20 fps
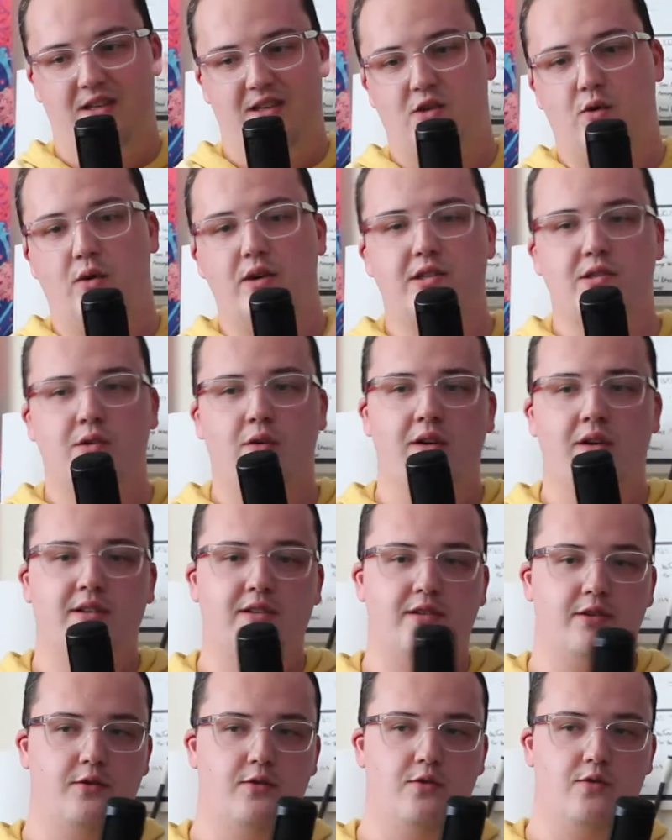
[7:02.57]
Toy Story
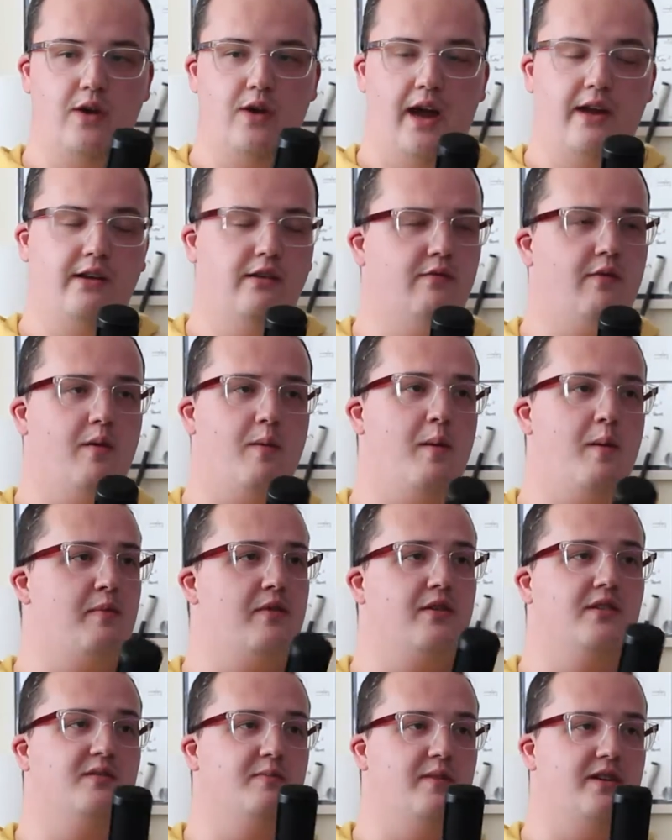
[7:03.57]
2, I don't
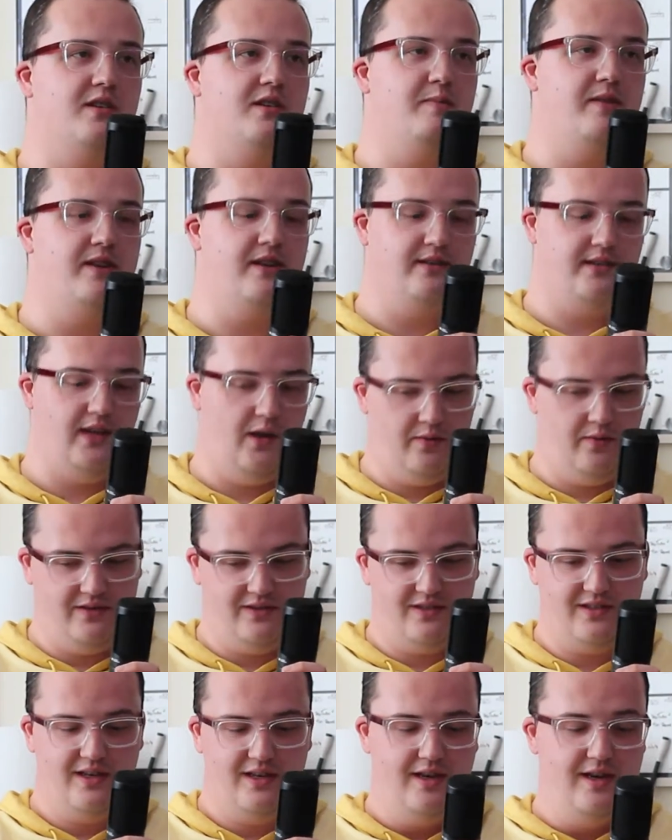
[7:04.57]
remember as much, because
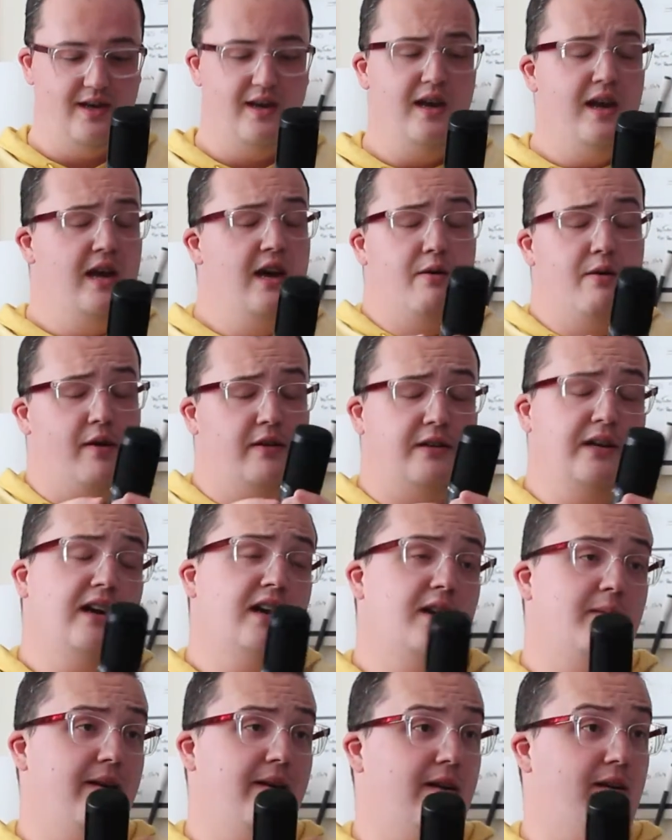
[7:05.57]
we were
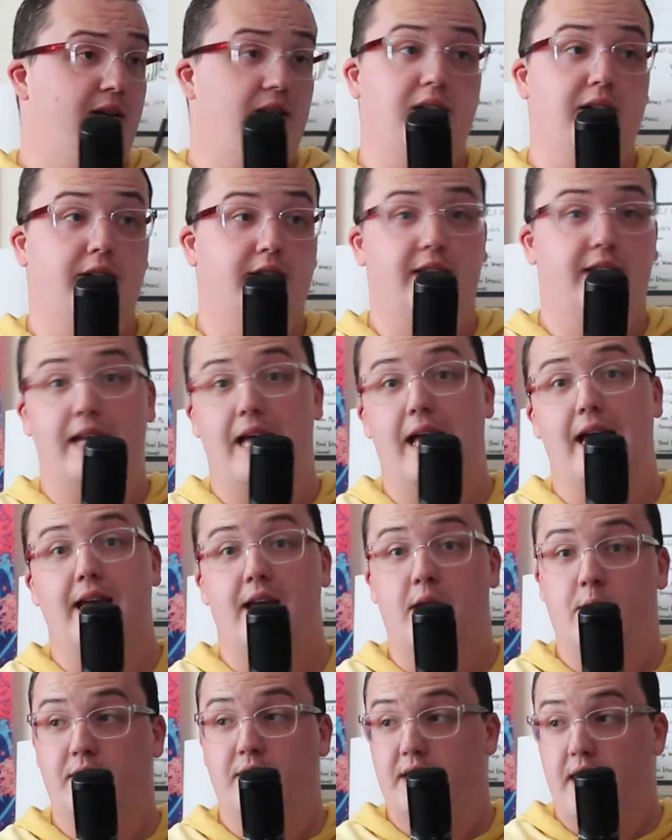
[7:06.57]
talking about it earlier today.
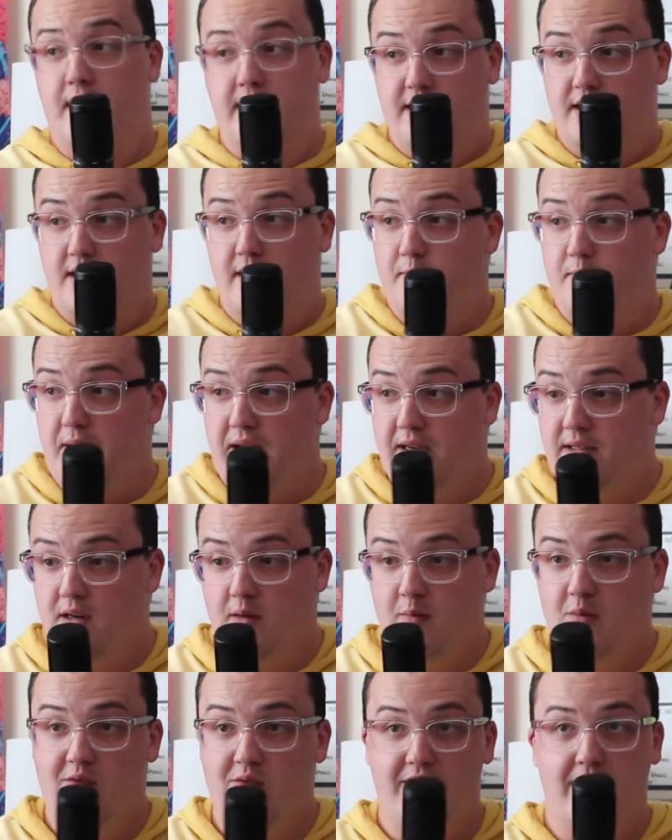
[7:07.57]
It's the Pixar
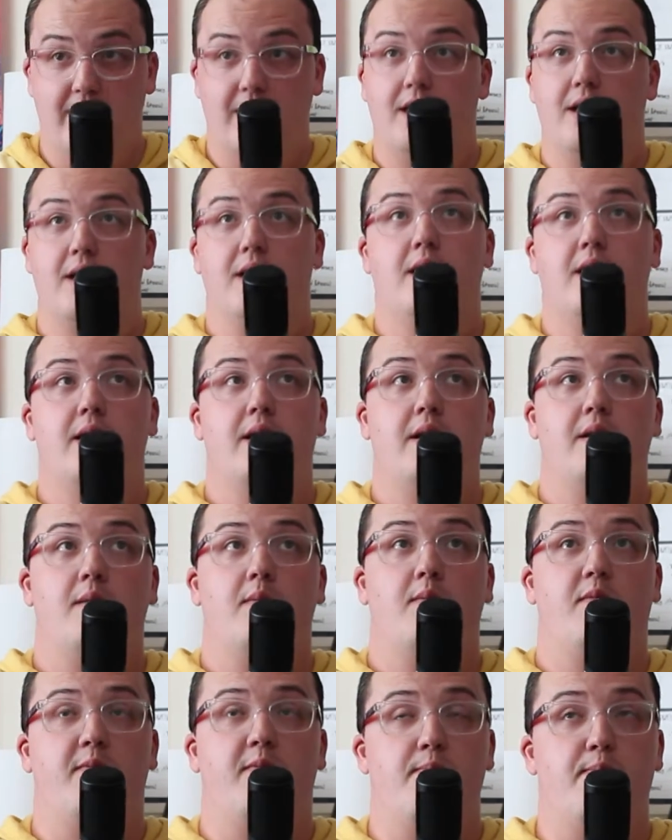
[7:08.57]
movie,
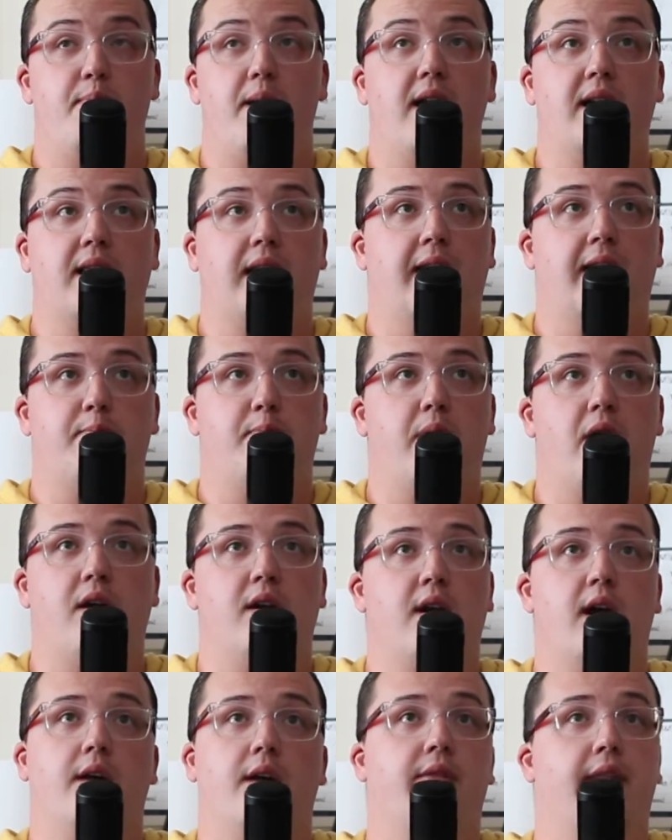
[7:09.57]
like, bar
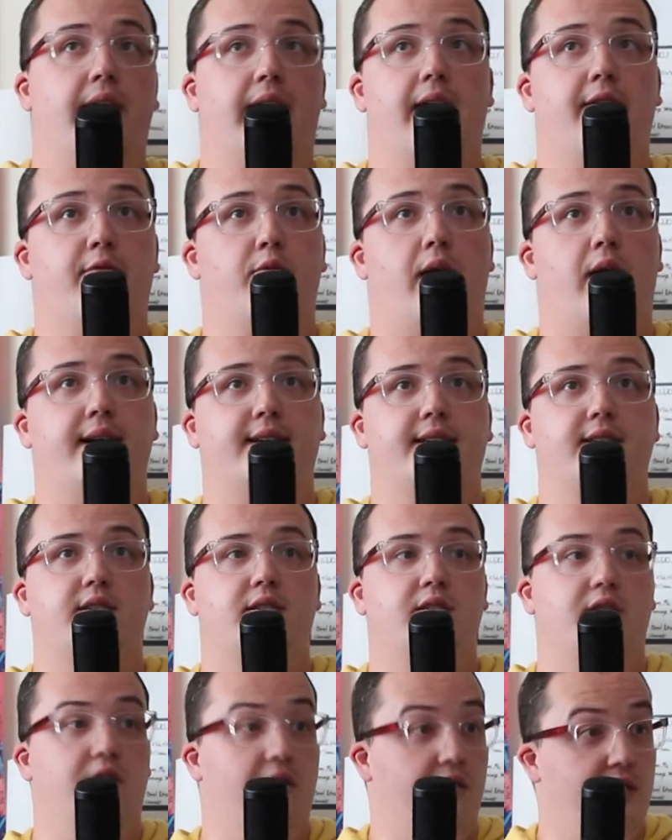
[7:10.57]
none, that I've
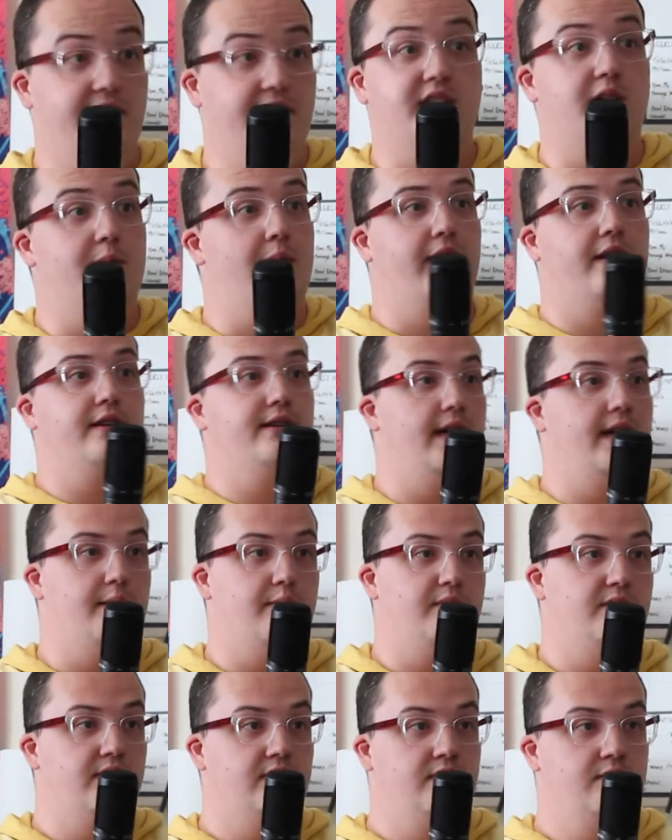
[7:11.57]
watched the least amount of
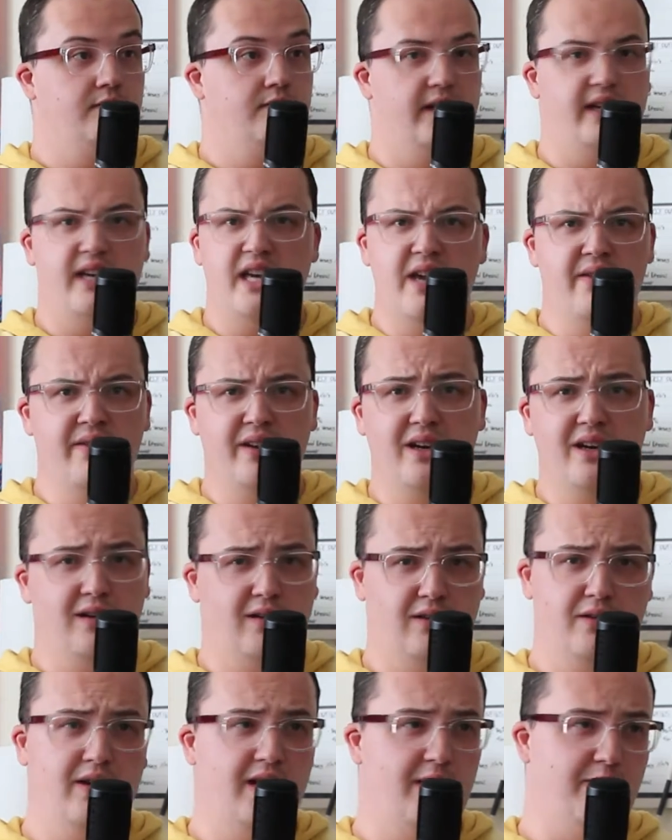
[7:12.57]
times. Like, even
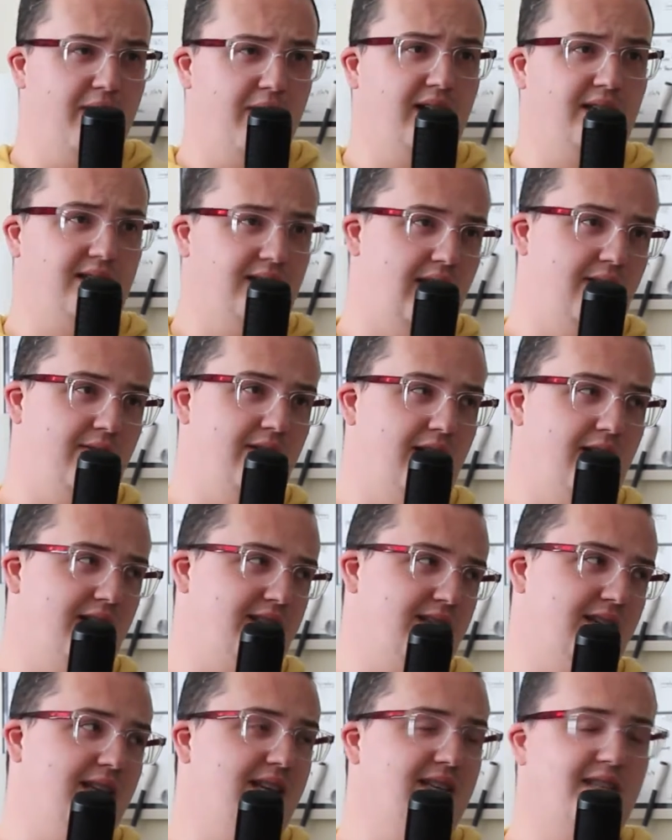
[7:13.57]
including Bug's Life, because
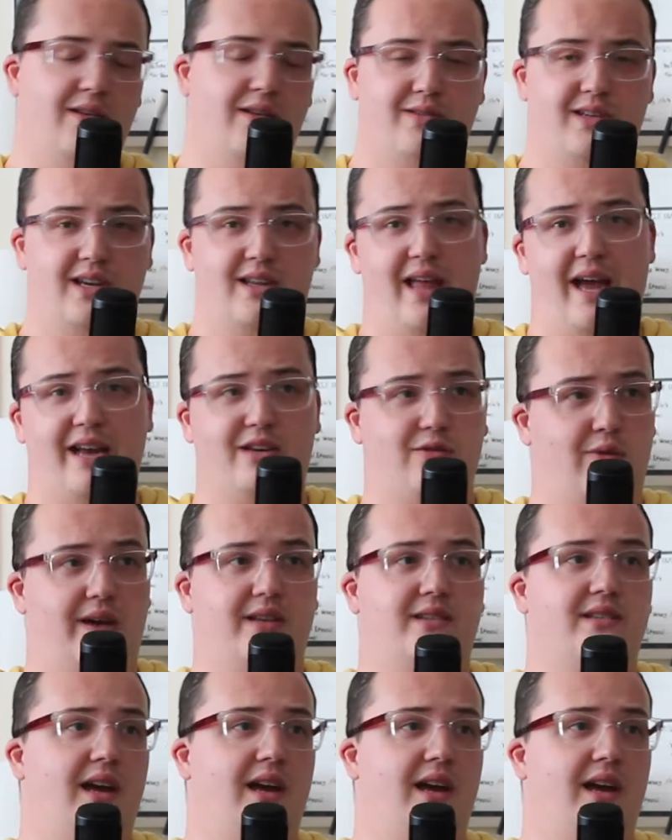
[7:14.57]
at least I've seen that twice.